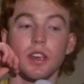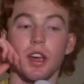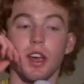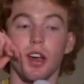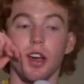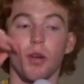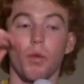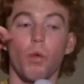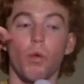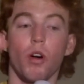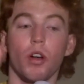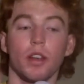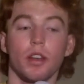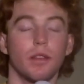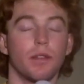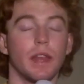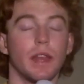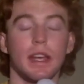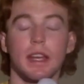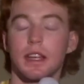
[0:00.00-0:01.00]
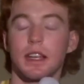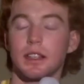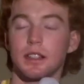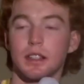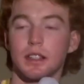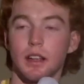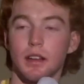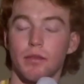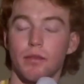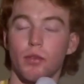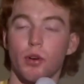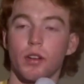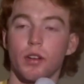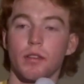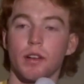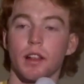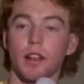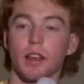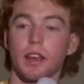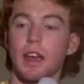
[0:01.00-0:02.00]
if they avoid
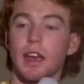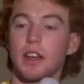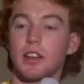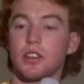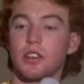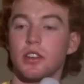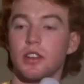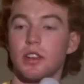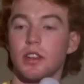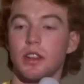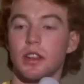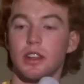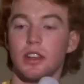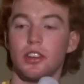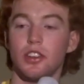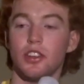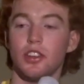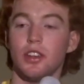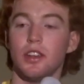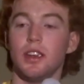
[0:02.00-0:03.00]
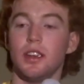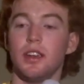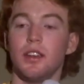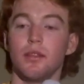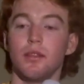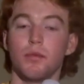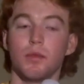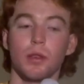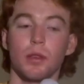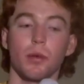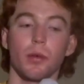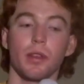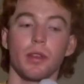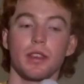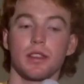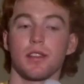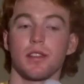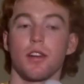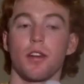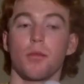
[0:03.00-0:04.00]
relegation this year with all these loan
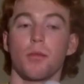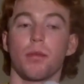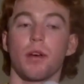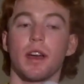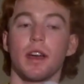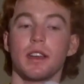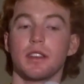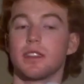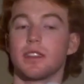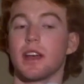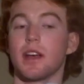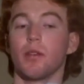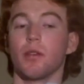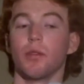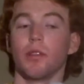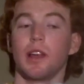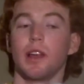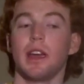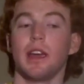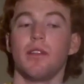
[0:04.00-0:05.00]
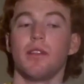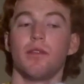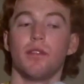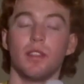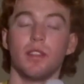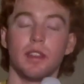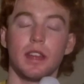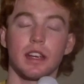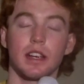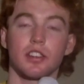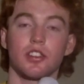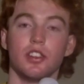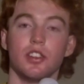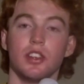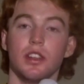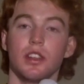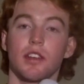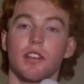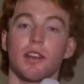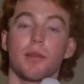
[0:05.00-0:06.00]
players, they all leave. Next year, they're in a
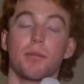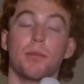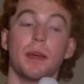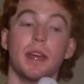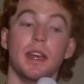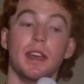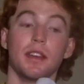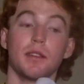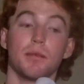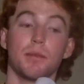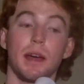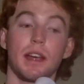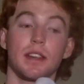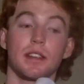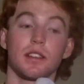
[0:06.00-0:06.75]
pit, basically.